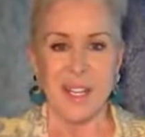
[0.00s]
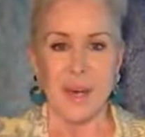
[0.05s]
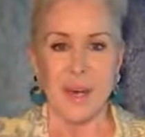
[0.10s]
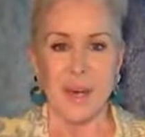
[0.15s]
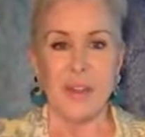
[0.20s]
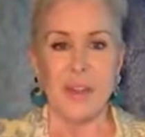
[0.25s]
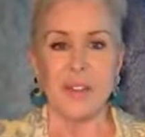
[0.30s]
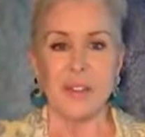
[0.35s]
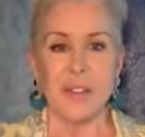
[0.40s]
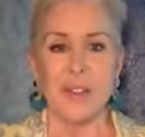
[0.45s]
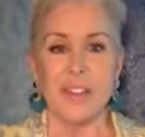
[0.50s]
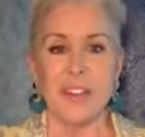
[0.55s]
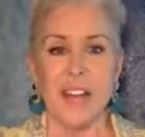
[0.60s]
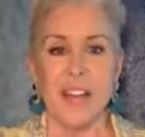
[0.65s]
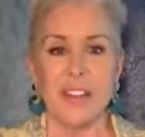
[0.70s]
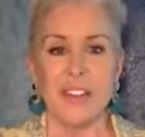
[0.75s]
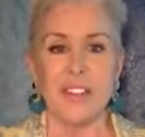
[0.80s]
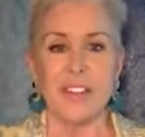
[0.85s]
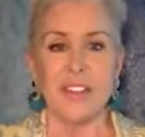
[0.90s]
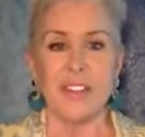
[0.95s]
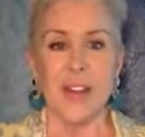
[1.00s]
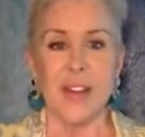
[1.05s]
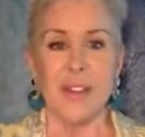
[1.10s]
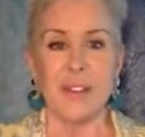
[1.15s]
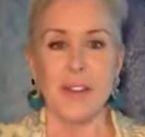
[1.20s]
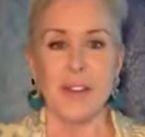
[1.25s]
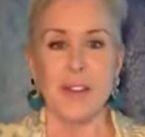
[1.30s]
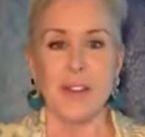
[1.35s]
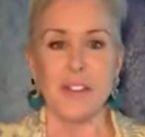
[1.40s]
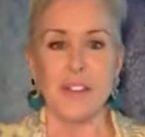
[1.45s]
Once you're a licensed life
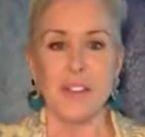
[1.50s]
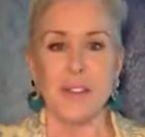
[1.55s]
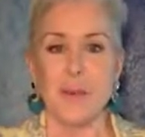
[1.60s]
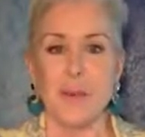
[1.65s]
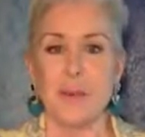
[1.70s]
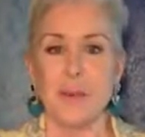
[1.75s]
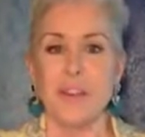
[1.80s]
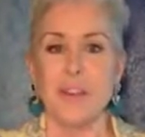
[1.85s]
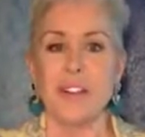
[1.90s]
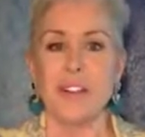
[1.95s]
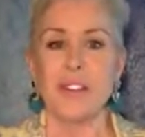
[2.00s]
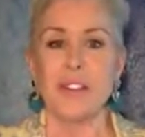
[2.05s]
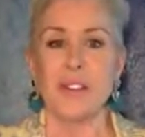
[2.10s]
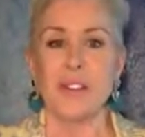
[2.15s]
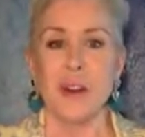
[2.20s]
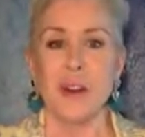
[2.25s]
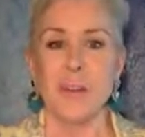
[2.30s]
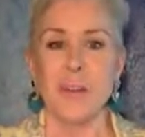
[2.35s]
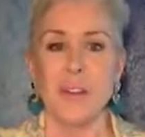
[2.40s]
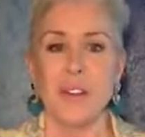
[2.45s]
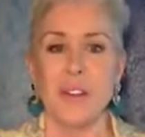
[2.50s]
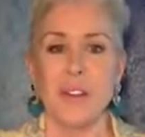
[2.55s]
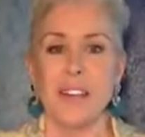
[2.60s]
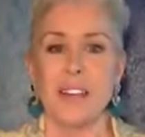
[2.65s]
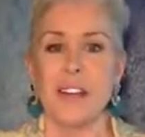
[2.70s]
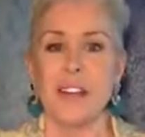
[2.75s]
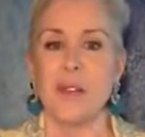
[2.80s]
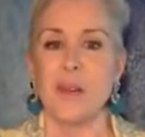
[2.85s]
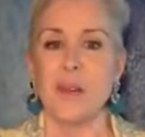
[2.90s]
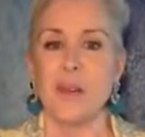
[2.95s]
coach, you are free to start
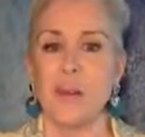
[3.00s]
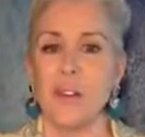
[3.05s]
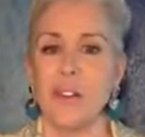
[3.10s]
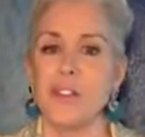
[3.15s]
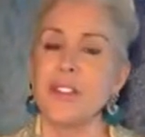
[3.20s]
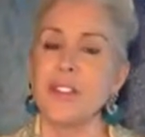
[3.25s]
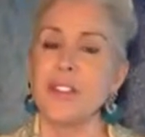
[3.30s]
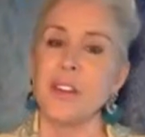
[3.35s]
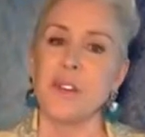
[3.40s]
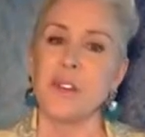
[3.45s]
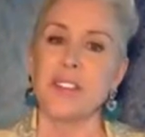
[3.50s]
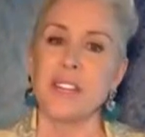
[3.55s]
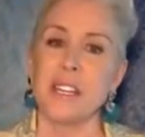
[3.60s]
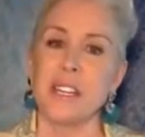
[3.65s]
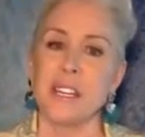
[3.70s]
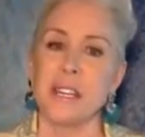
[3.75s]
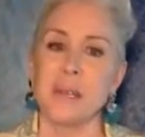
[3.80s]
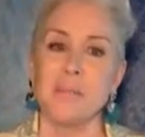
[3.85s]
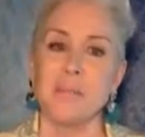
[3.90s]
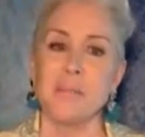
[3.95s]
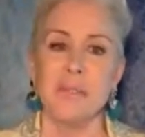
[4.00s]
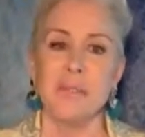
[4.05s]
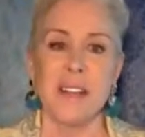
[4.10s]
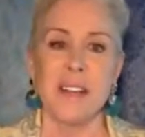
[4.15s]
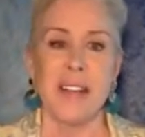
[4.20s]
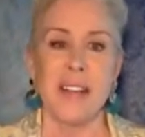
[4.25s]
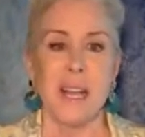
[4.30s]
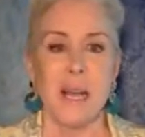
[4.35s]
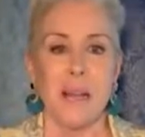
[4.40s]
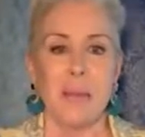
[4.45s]
building a Cornerstone team
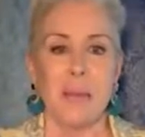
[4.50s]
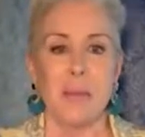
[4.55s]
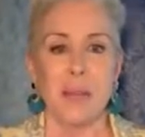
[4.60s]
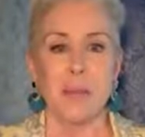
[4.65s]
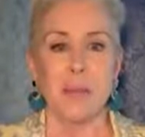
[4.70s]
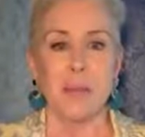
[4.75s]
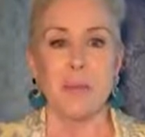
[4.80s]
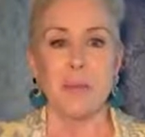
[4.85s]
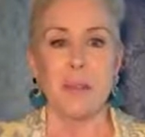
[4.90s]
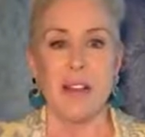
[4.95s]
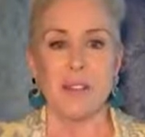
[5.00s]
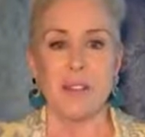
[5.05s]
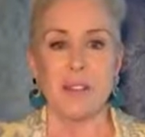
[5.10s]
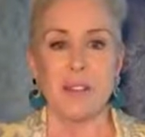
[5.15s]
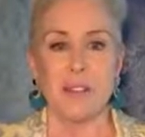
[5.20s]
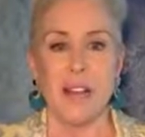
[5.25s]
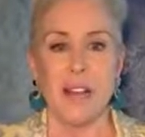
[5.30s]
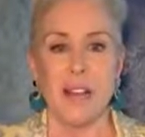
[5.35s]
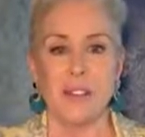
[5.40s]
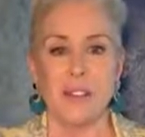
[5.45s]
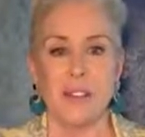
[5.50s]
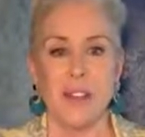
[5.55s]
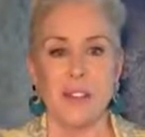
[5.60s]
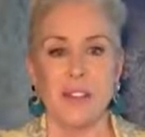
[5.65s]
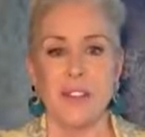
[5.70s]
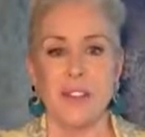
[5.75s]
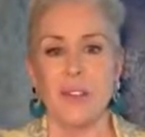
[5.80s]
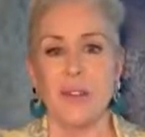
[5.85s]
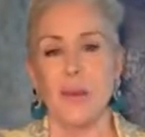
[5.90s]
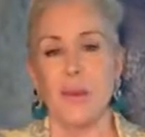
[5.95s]
and become a master life
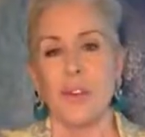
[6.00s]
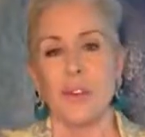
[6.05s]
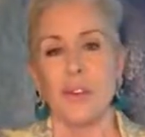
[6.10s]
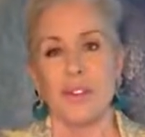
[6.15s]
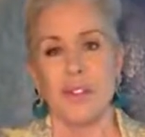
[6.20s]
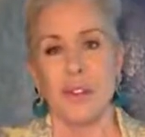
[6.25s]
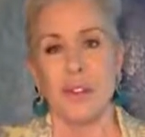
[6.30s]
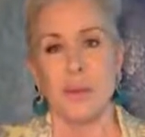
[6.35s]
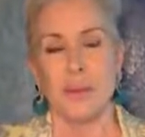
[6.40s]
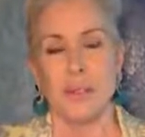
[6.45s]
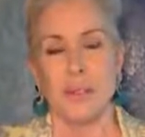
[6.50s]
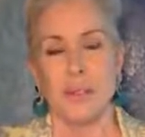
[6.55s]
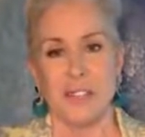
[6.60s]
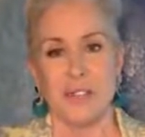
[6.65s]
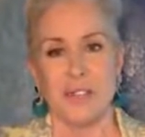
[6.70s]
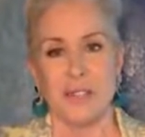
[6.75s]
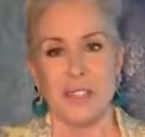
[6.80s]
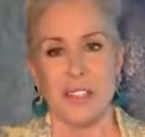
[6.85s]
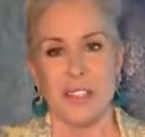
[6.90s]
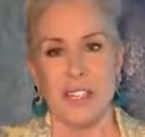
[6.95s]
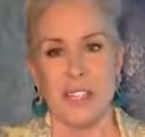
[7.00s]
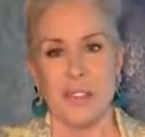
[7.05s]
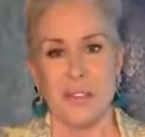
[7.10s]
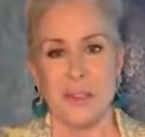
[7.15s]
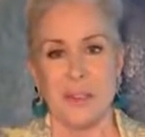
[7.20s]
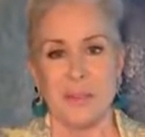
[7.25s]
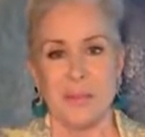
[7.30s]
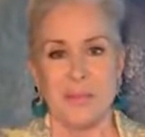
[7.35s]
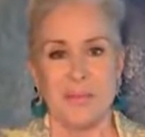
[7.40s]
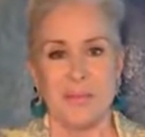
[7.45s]
coach and Cornerstone ministry
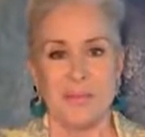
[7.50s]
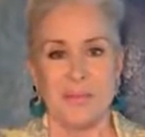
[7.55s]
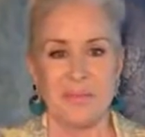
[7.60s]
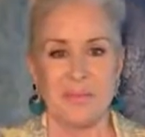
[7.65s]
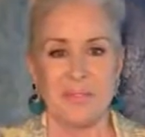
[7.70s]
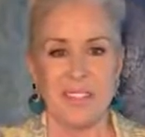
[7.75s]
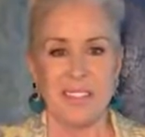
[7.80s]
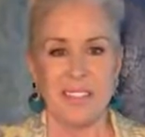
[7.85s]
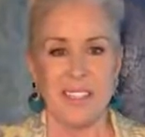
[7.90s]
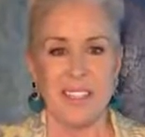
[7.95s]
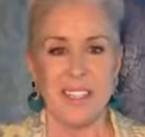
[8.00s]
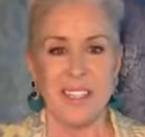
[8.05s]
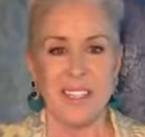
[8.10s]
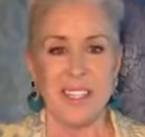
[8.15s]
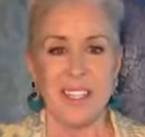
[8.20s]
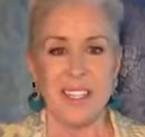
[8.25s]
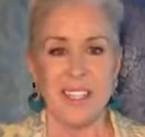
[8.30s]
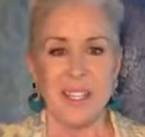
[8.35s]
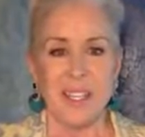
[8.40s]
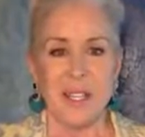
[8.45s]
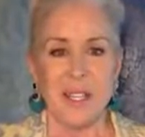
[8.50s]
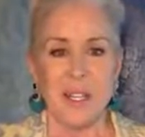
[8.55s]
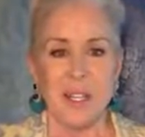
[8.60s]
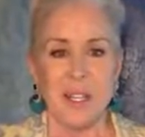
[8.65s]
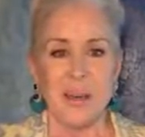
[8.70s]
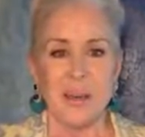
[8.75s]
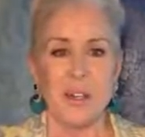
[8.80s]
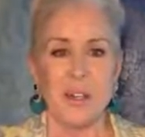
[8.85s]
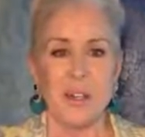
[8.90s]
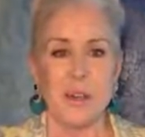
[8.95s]
leader.
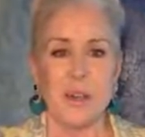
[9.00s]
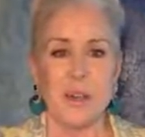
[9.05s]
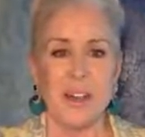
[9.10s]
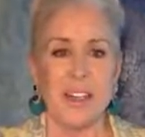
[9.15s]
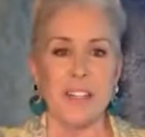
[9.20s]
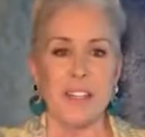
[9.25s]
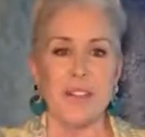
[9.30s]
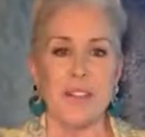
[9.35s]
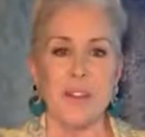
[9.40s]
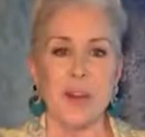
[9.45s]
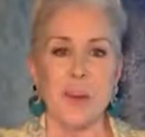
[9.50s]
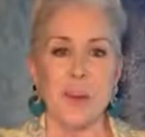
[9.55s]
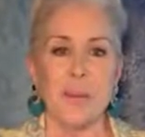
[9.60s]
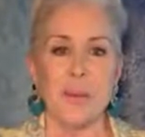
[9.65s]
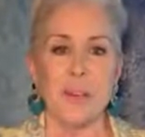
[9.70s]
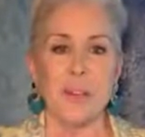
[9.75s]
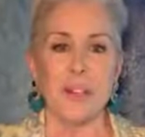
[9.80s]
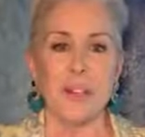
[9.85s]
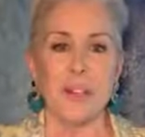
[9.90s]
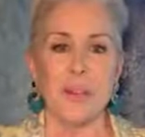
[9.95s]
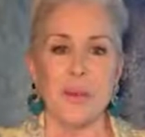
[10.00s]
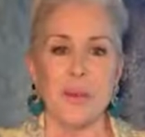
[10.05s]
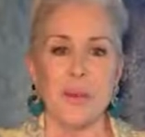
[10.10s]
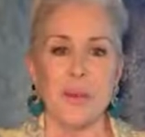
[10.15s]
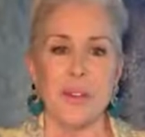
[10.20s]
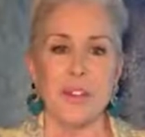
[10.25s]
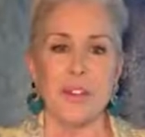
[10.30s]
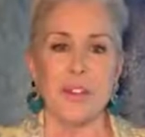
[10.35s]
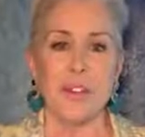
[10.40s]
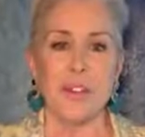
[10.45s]
When you're ready to start building your
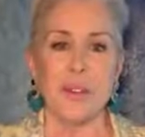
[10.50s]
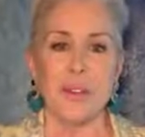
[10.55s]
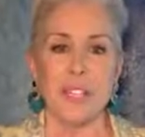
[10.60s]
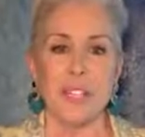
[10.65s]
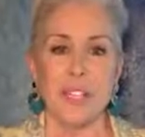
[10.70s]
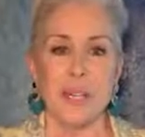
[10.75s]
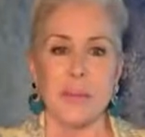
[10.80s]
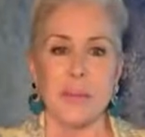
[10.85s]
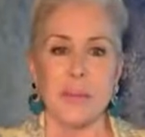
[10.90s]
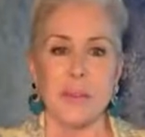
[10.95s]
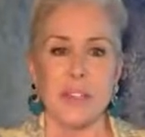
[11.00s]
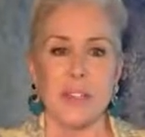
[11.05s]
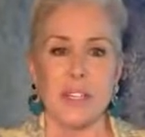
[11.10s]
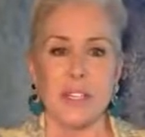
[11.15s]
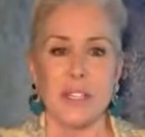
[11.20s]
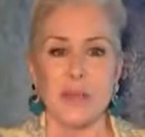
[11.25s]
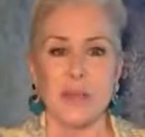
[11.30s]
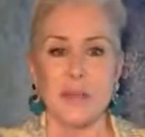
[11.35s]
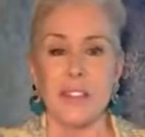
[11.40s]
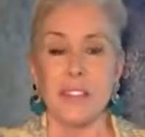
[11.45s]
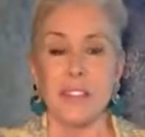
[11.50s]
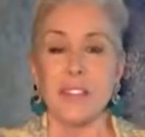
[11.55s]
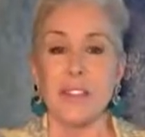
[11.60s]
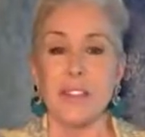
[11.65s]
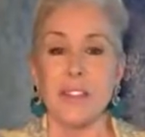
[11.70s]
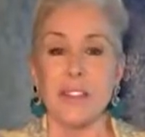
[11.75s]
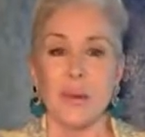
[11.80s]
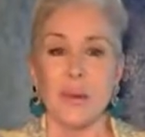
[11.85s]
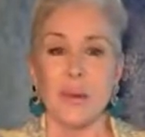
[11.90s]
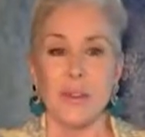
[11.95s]
Cornerstone team, you'll need to visit
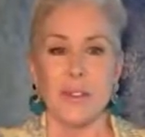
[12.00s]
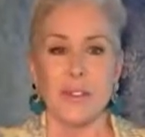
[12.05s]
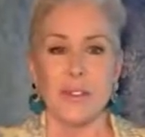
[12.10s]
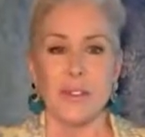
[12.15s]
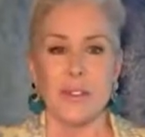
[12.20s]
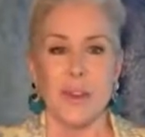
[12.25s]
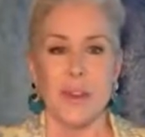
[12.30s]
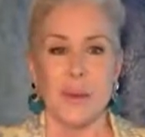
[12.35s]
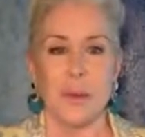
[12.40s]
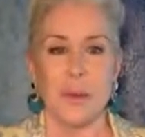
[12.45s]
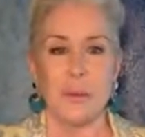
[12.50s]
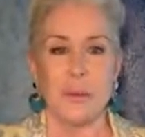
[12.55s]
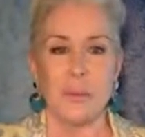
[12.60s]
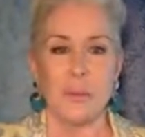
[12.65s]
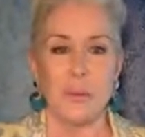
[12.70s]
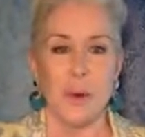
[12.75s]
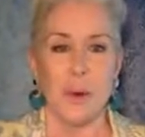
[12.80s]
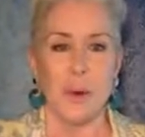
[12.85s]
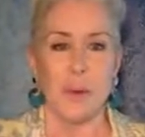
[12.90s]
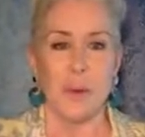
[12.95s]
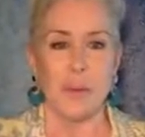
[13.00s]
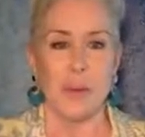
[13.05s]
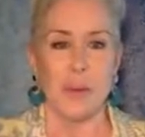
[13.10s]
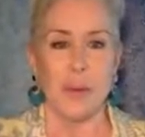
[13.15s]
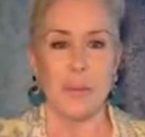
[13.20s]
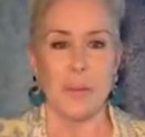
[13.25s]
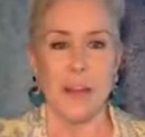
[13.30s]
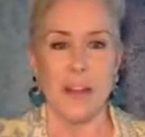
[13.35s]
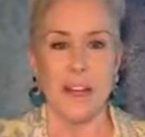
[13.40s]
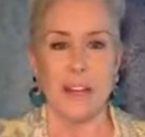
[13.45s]
the Cornerstone
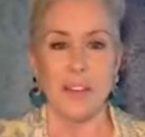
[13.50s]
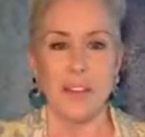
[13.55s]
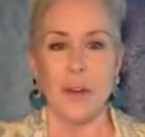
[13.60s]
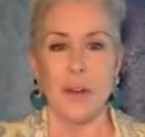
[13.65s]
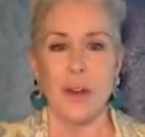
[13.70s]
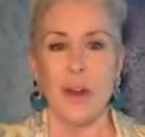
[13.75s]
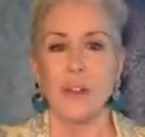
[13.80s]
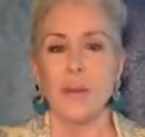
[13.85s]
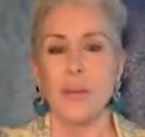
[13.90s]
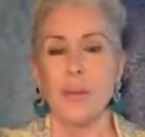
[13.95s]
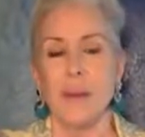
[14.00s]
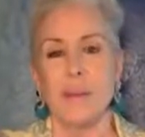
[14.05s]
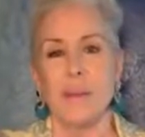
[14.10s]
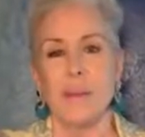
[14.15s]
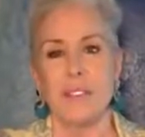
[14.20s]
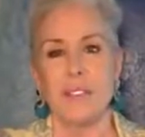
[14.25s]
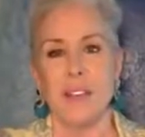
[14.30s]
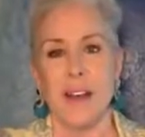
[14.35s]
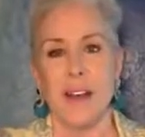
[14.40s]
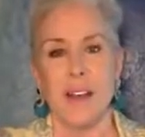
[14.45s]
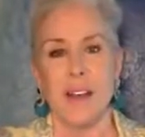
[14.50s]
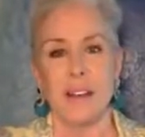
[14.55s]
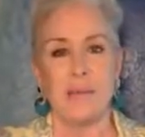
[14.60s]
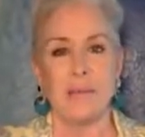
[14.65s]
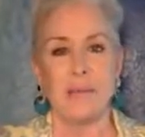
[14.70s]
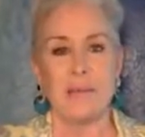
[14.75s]
program page on the website